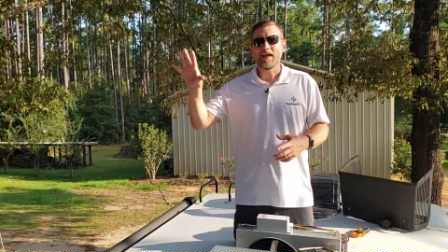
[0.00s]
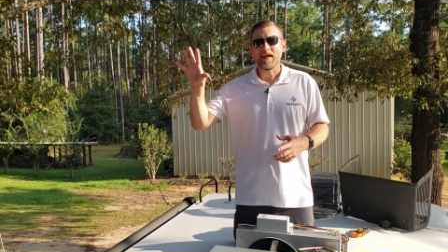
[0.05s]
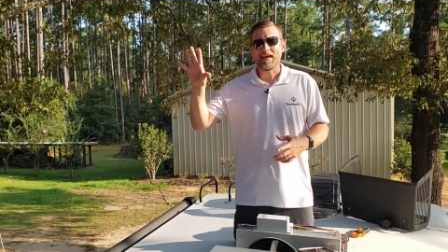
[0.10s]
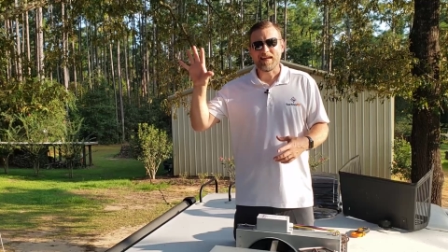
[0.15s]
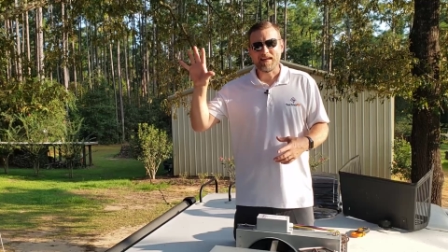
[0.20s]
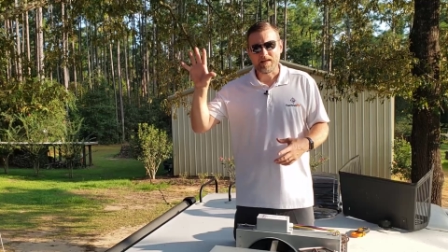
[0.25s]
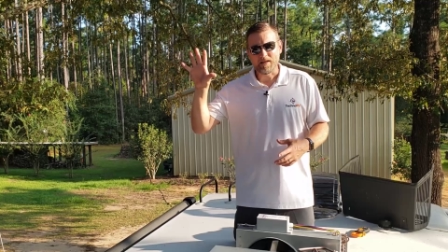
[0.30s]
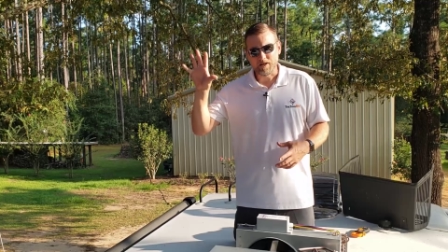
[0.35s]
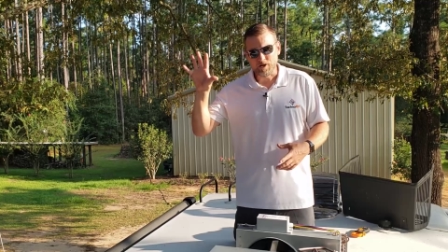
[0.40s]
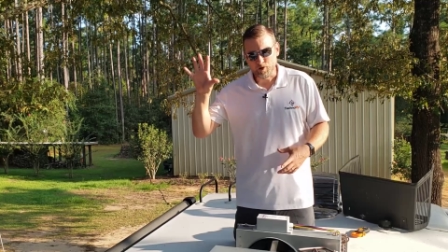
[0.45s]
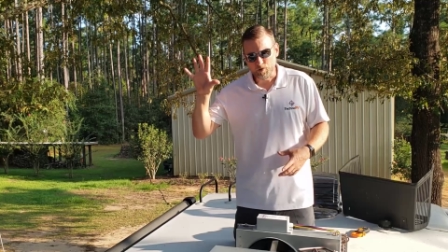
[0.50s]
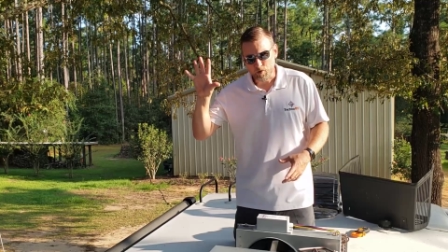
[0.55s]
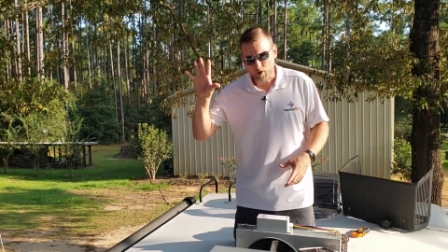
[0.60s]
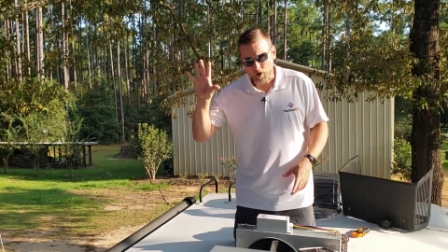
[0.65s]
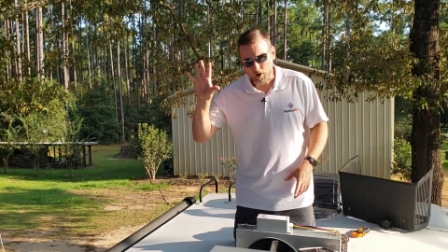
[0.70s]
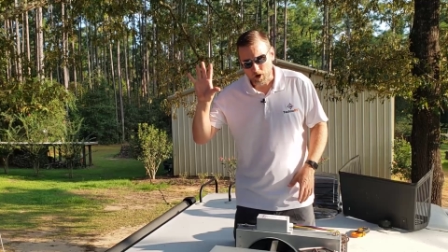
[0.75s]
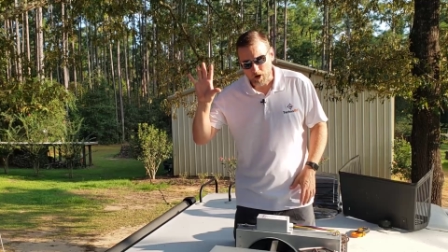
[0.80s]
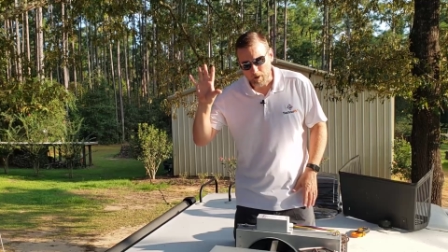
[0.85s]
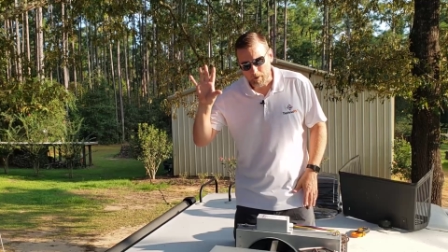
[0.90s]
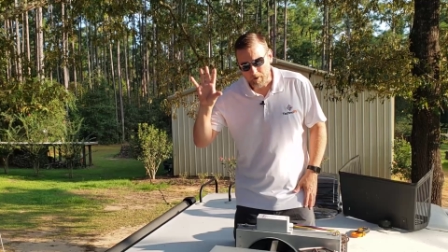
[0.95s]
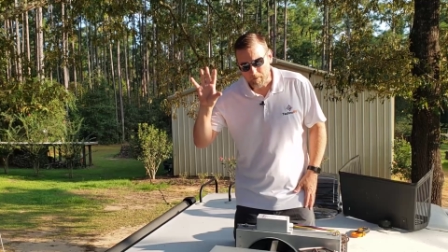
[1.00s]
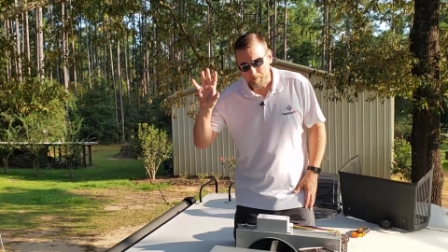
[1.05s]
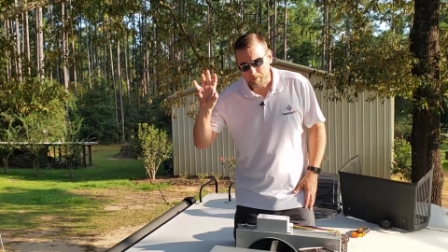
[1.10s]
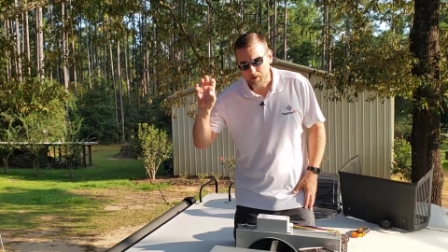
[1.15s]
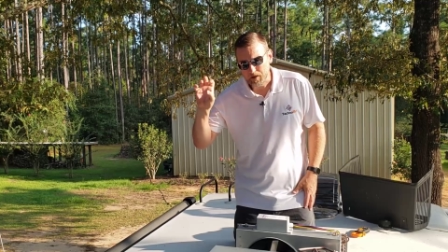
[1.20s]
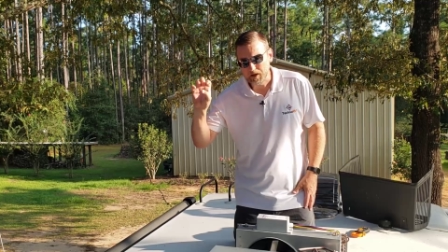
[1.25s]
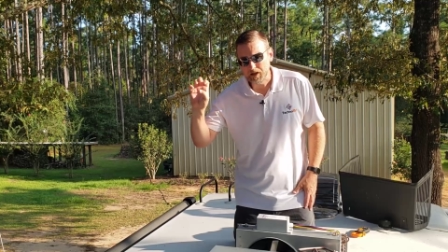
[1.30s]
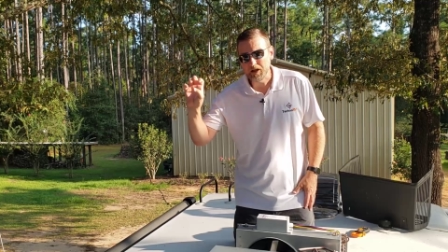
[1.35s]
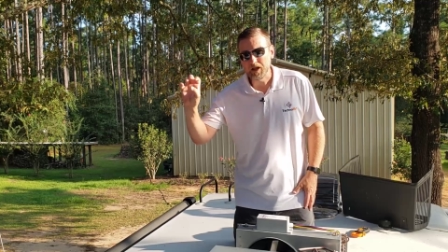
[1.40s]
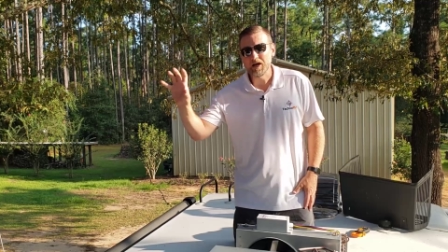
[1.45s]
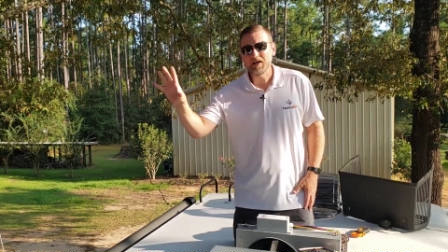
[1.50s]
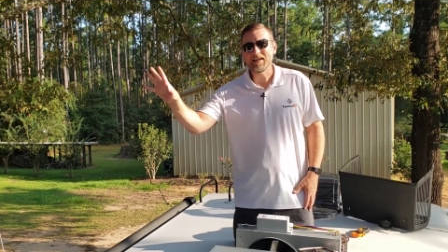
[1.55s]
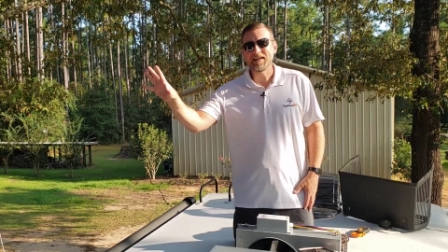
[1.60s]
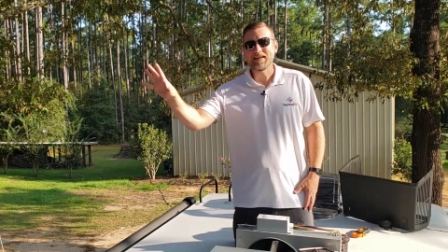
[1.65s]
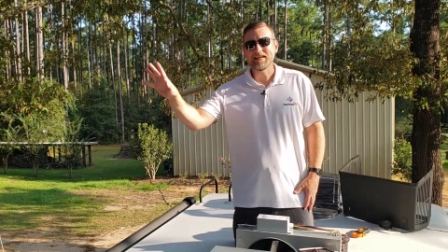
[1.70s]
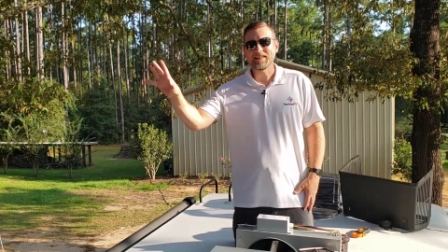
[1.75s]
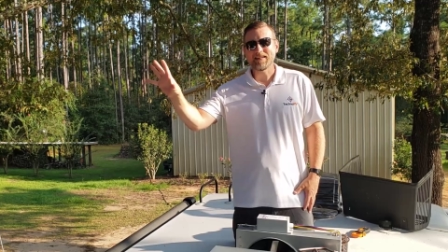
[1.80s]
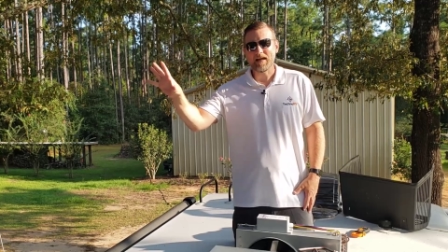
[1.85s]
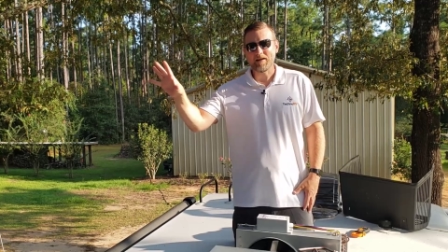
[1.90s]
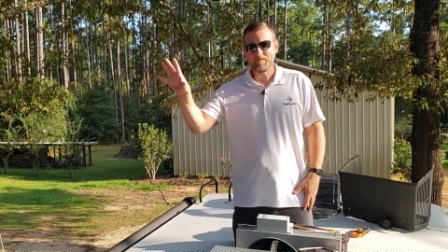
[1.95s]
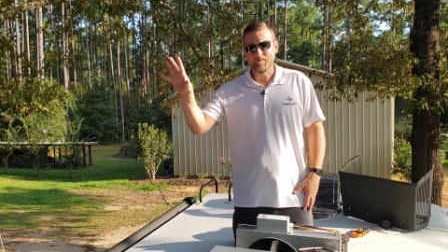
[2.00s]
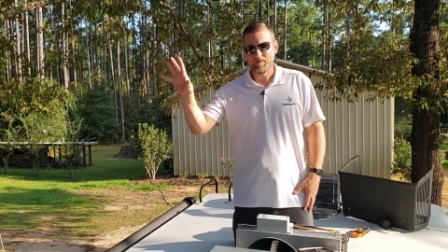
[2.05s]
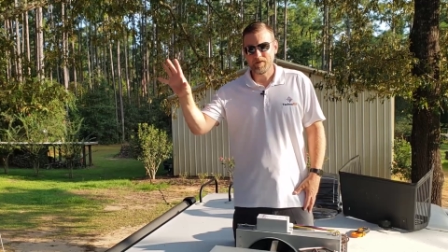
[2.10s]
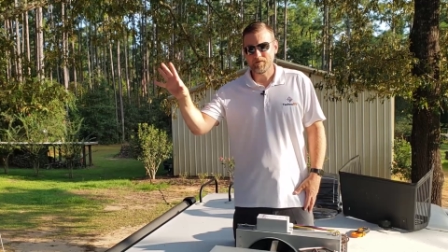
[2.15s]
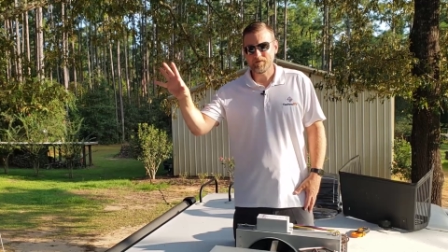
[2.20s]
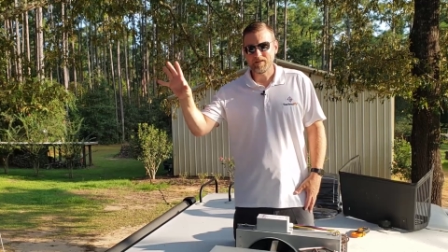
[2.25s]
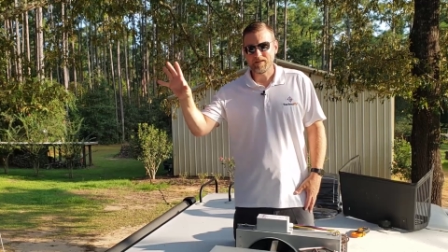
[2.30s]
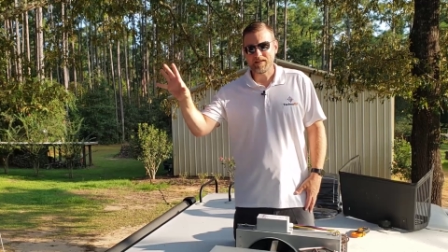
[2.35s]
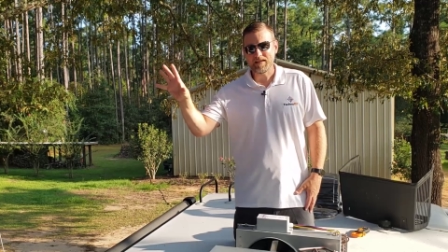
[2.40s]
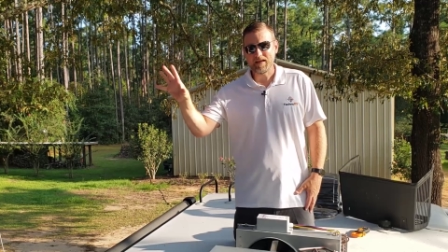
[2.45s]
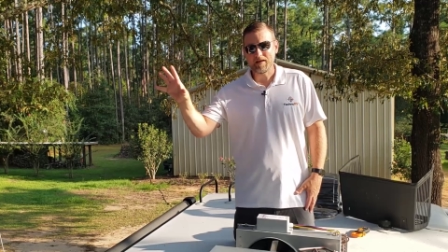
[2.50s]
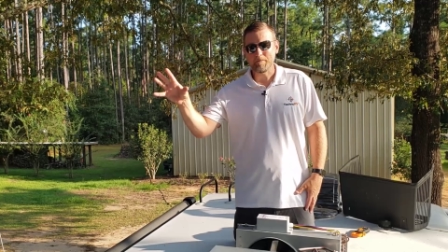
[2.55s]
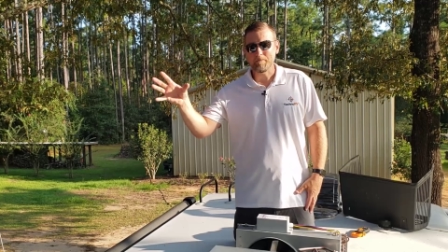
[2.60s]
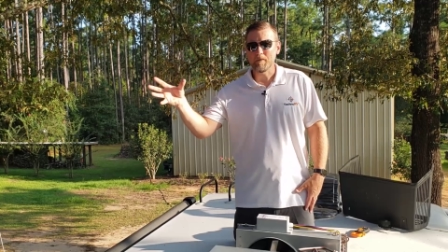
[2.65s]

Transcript: and you are plugging that 50 amp